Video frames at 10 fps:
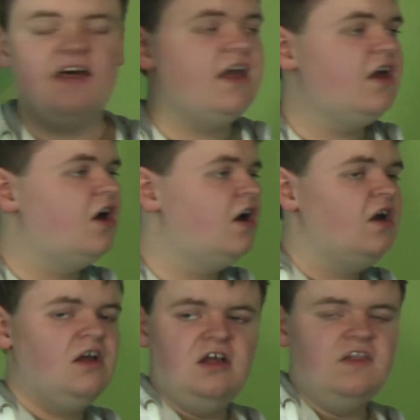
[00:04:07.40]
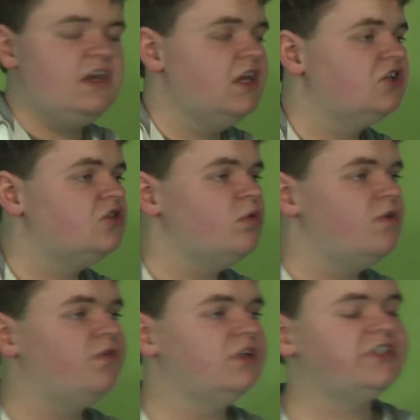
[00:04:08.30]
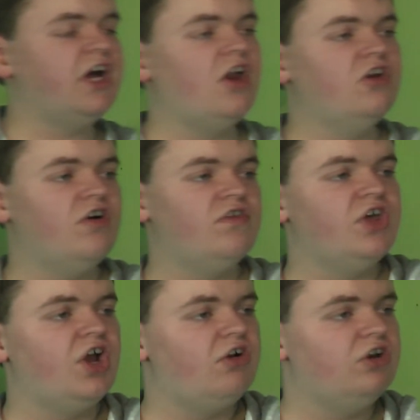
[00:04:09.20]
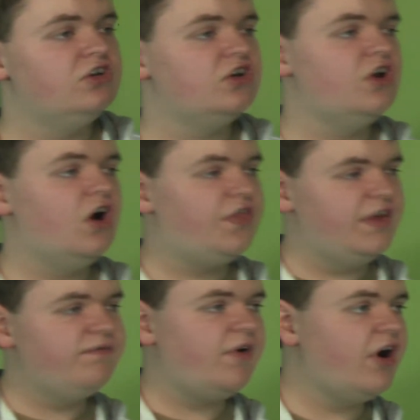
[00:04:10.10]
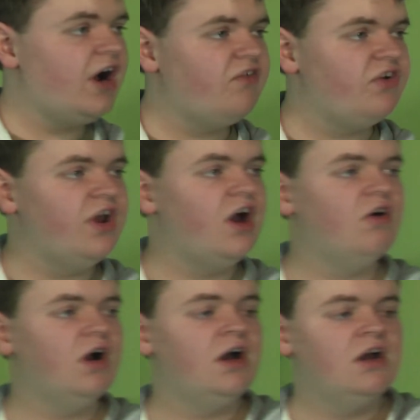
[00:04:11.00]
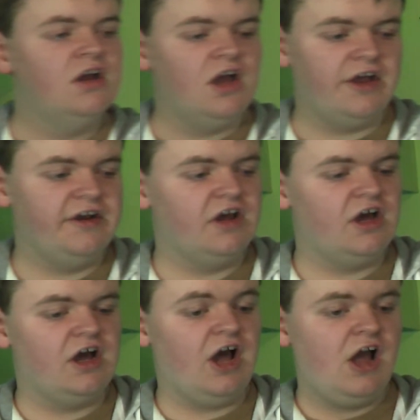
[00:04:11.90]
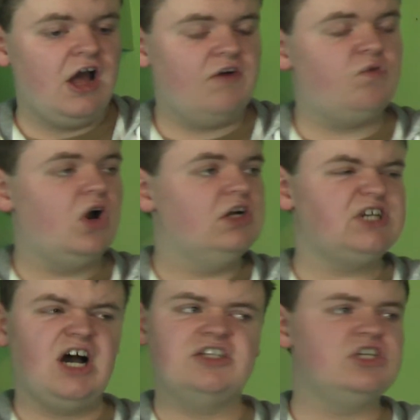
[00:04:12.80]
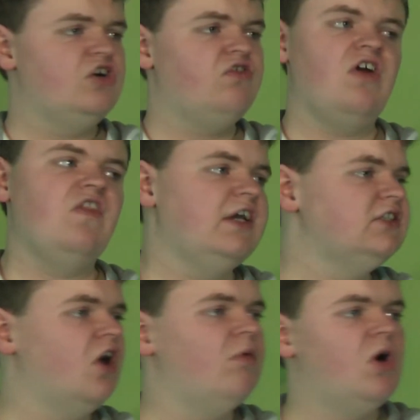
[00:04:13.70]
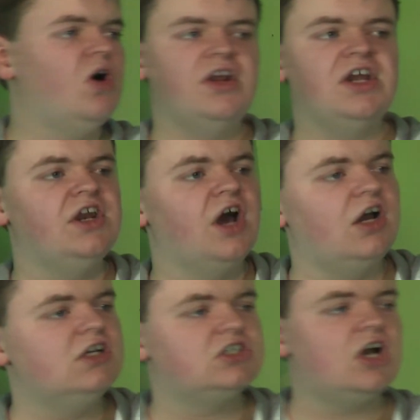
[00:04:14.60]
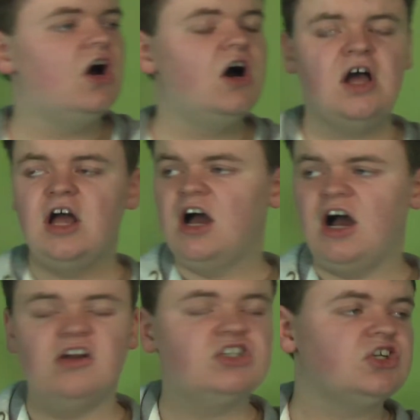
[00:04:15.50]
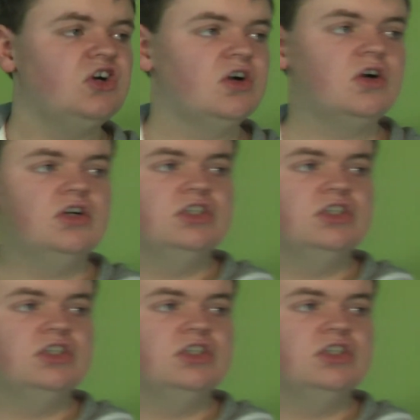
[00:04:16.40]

they need someone to stand over there and do nothing for half an hour, and I've worked hard enough on this all morning now, so I'm just gonna go